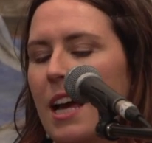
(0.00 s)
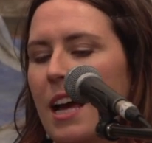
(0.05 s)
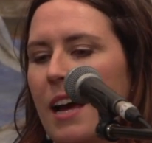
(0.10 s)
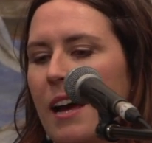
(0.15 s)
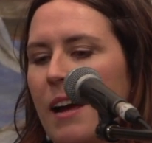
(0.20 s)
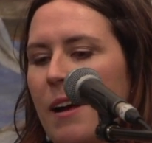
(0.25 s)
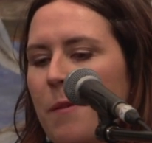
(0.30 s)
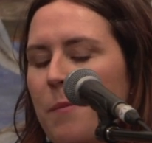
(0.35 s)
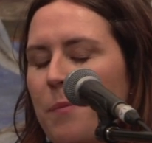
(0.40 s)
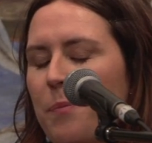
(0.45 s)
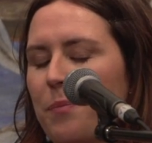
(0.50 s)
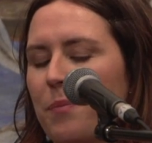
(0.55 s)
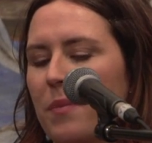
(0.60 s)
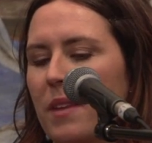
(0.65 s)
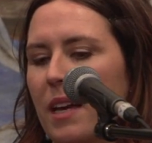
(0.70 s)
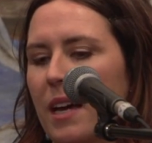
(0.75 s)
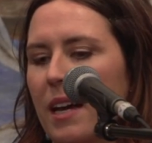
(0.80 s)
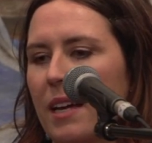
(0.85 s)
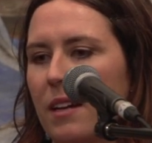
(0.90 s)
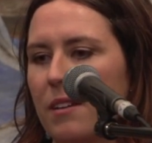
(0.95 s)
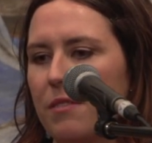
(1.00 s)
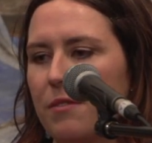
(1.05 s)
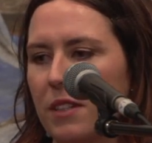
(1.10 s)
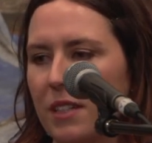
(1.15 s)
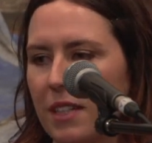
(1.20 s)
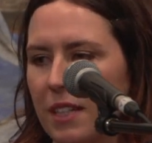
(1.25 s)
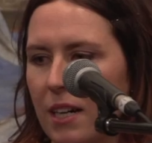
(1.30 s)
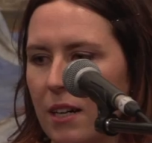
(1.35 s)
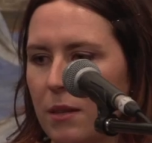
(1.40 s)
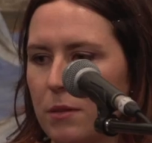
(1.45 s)
and I felt
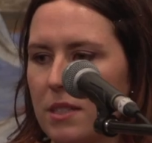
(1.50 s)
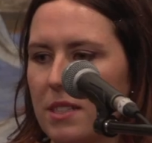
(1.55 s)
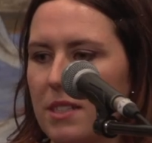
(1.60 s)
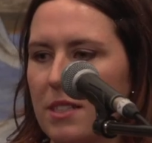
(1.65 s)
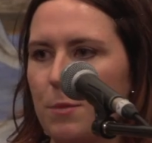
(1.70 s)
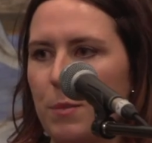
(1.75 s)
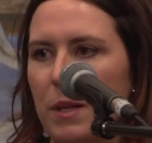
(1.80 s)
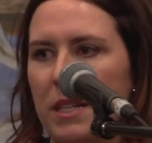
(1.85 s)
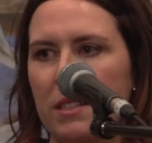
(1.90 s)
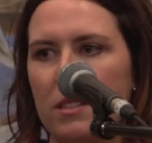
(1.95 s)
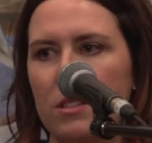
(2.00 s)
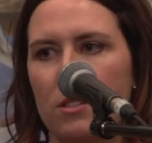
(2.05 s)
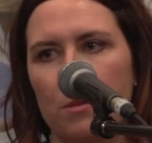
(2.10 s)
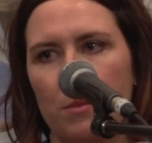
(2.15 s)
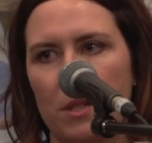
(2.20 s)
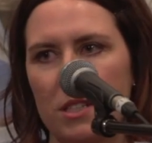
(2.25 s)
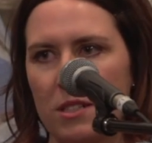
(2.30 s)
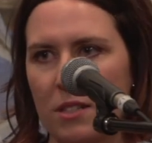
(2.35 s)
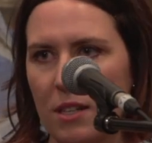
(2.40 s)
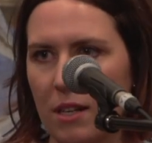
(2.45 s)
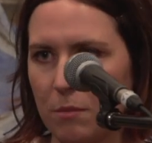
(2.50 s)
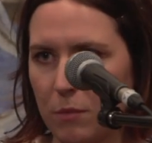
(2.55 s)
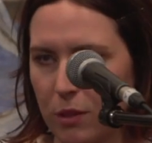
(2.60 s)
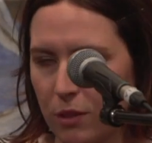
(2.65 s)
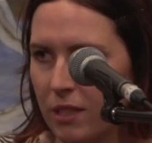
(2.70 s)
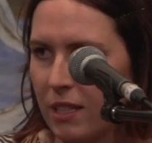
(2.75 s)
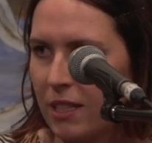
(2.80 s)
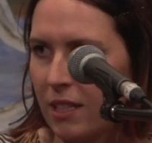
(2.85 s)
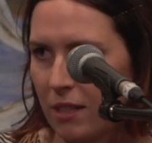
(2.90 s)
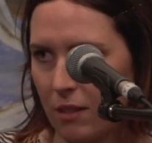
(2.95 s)
like I was just spending so much time
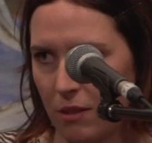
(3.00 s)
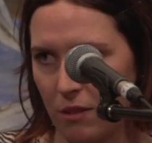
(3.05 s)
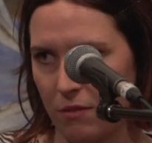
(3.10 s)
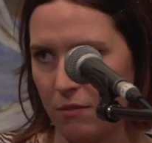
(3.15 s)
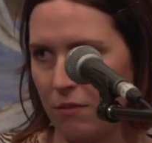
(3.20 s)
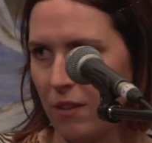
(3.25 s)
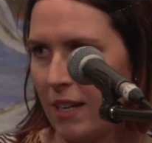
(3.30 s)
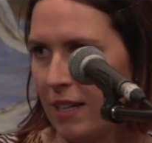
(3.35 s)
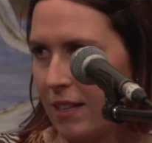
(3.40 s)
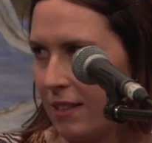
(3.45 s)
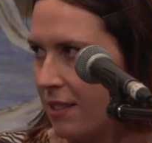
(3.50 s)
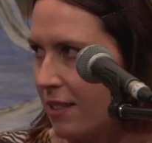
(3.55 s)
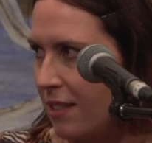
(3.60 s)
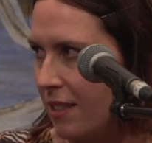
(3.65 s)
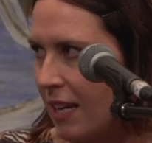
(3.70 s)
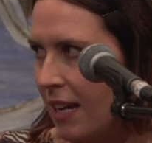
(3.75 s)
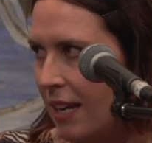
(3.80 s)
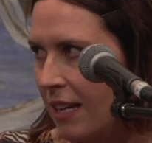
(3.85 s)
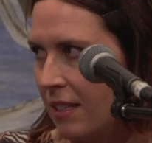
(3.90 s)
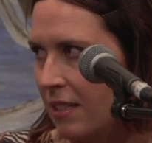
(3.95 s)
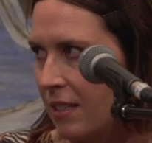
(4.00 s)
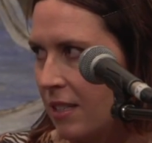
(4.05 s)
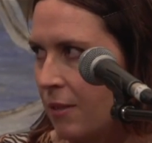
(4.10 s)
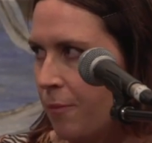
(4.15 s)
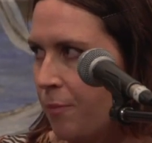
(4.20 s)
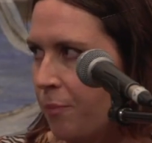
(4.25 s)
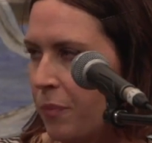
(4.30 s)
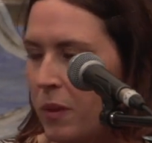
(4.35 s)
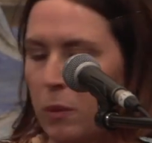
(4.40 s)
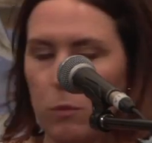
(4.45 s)
looking at her face, and
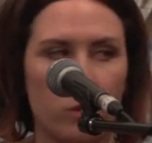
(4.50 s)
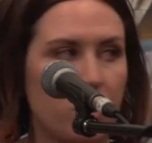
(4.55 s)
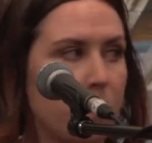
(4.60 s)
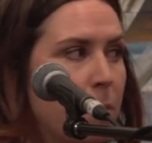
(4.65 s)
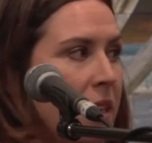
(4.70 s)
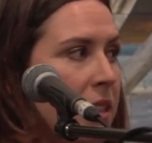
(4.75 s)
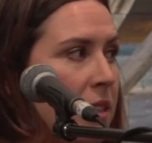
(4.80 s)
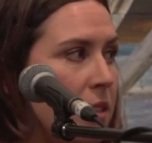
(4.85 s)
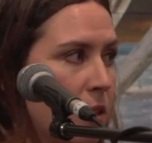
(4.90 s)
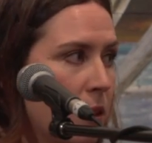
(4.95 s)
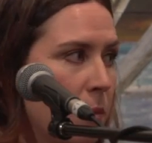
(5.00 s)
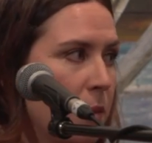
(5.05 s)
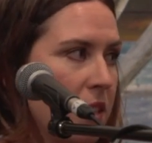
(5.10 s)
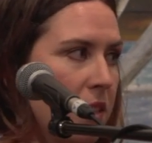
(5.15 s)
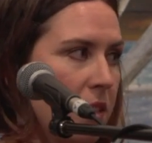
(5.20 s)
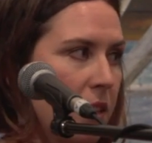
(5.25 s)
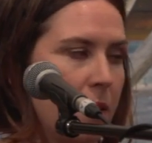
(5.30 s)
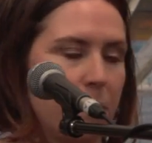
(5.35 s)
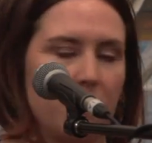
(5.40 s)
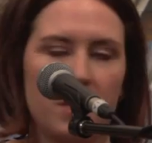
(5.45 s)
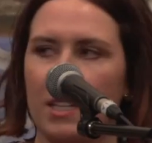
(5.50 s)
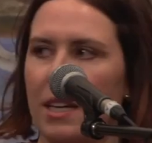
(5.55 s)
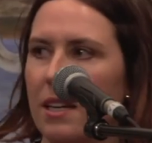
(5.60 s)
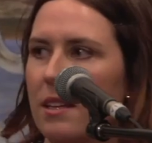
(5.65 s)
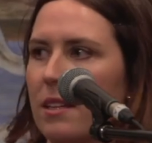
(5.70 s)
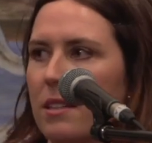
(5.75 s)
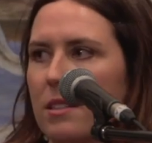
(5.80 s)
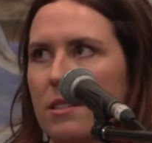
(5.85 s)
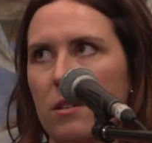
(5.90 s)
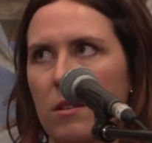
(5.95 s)
we're spending so much time
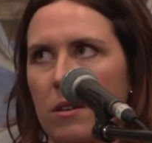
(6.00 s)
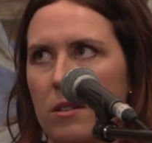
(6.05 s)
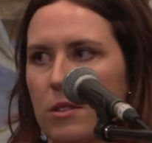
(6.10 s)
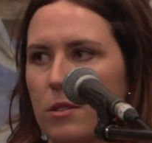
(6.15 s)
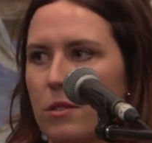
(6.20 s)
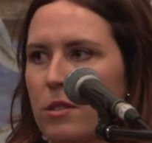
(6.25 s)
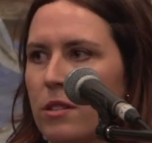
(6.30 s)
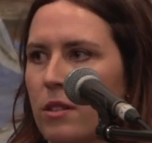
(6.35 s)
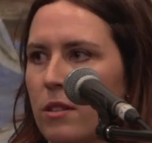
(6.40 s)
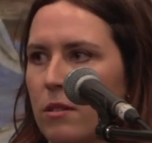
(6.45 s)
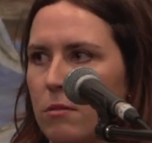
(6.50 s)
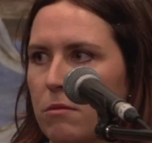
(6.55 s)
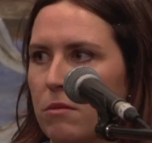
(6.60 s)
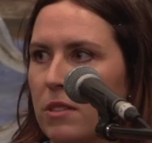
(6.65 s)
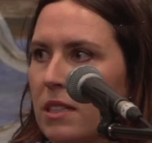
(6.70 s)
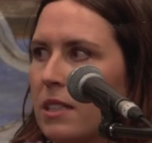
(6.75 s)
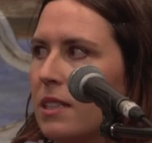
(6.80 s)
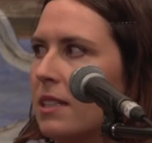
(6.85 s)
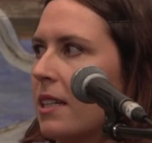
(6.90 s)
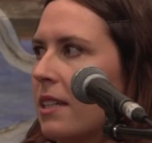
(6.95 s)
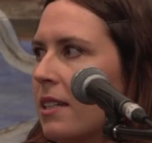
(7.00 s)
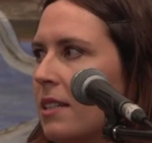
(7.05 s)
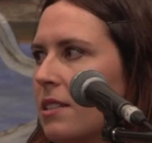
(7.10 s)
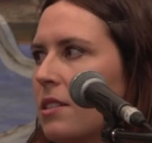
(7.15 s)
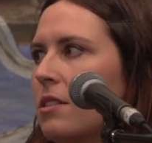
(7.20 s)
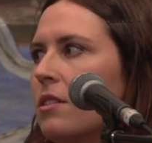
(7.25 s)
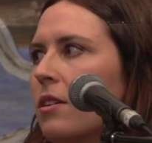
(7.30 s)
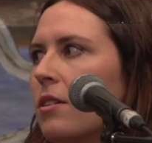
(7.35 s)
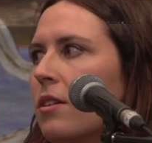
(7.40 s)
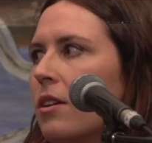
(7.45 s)
together, so I was also really getting
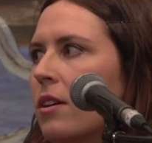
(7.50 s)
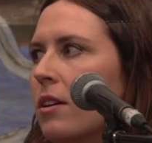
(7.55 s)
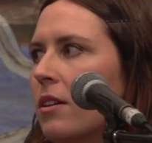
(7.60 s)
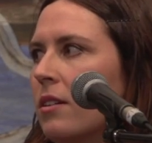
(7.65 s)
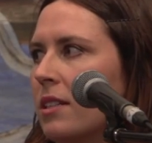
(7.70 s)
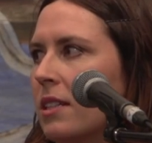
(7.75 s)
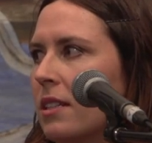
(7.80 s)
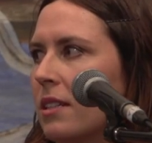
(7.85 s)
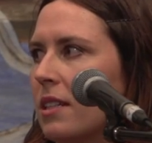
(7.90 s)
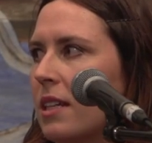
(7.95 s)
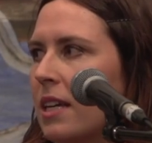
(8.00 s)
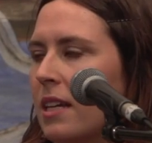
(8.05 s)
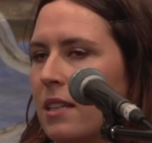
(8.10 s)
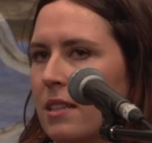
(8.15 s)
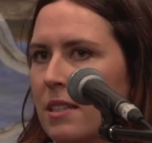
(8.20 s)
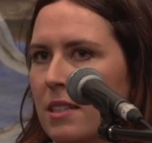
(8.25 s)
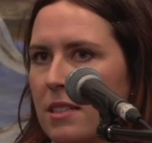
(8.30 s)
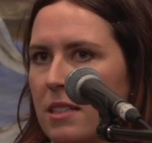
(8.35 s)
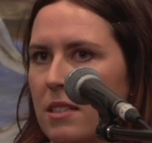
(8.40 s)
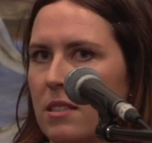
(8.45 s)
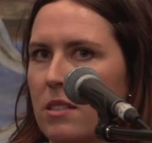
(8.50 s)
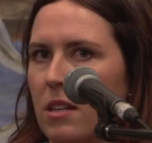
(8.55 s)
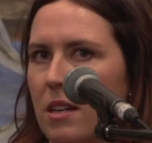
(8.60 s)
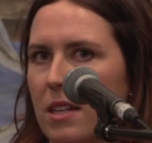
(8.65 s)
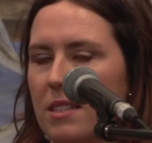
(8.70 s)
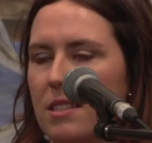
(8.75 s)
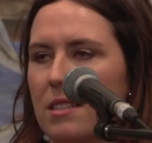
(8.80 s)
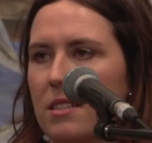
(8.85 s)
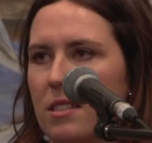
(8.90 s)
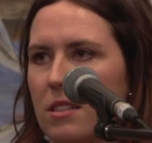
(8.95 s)
to know her and getting these
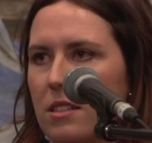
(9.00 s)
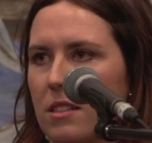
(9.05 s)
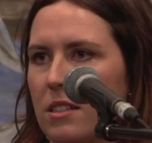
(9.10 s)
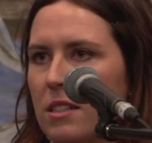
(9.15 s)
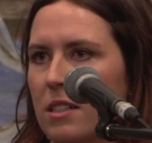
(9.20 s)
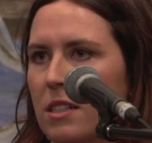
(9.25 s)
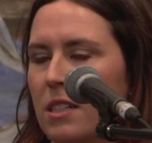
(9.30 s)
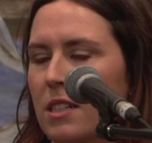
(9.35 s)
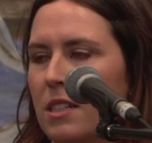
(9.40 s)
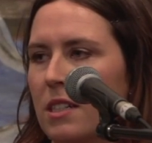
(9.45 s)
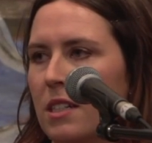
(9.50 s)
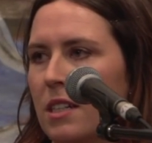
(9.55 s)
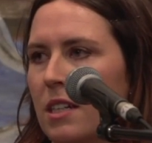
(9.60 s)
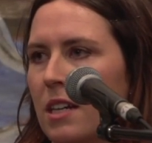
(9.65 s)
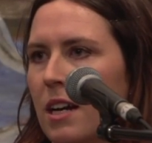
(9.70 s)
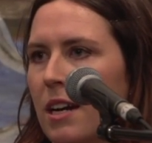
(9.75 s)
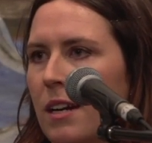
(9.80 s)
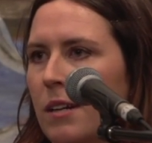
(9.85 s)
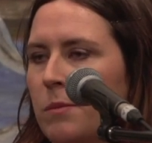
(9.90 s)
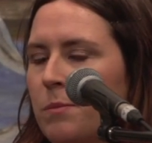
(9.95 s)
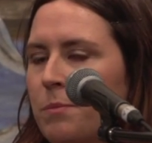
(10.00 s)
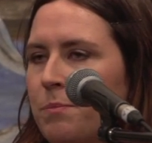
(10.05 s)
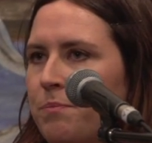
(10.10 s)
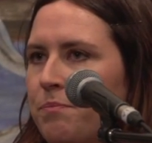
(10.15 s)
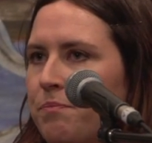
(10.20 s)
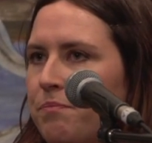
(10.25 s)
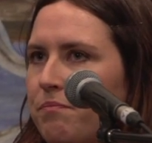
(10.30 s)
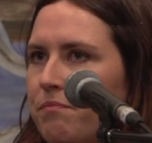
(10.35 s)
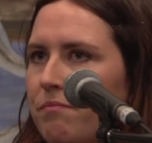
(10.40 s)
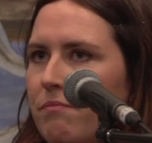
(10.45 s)
insights into
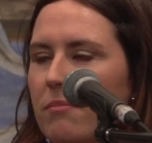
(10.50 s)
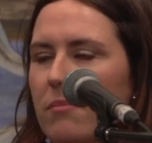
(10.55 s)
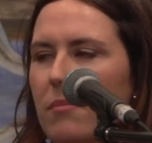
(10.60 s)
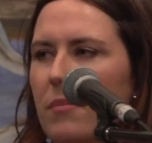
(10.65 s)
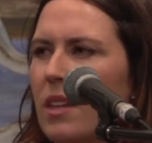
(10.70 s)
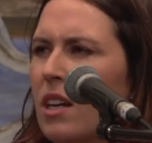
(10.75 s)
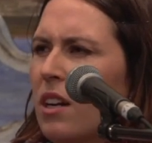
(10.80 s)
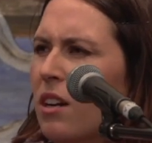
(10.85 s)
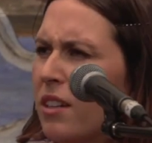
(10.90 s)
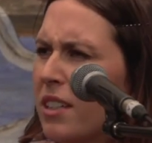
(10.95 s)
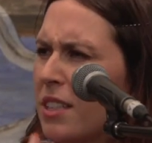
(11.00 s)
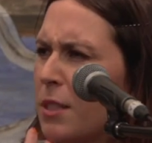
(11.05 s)
her